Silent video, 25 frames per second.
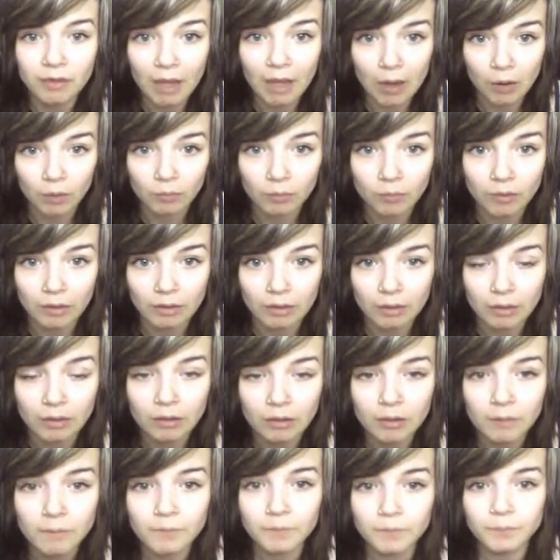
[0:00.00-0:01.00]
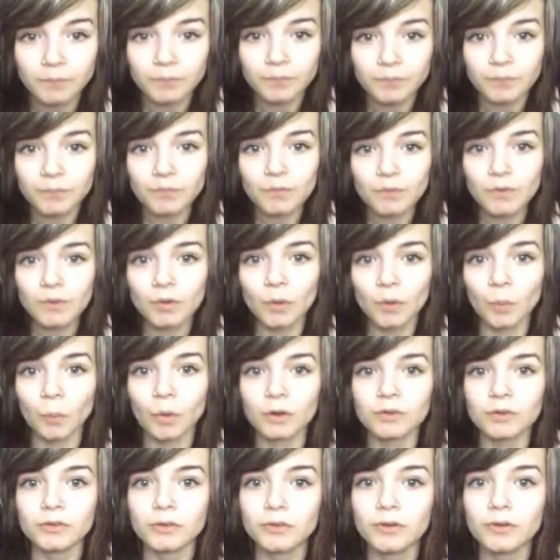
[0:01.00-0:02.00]
tell me
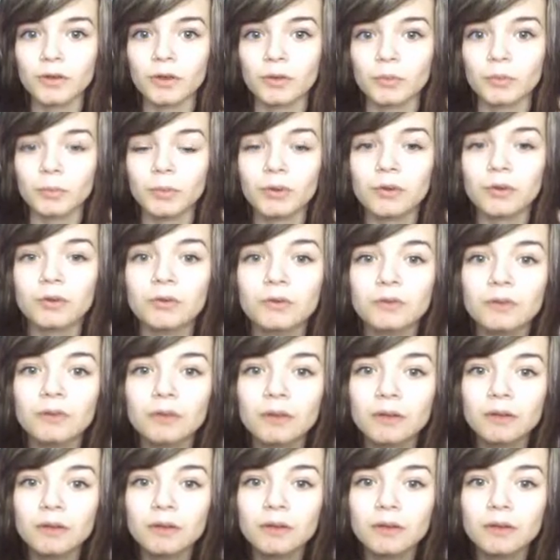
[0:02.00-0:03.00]
what to do, because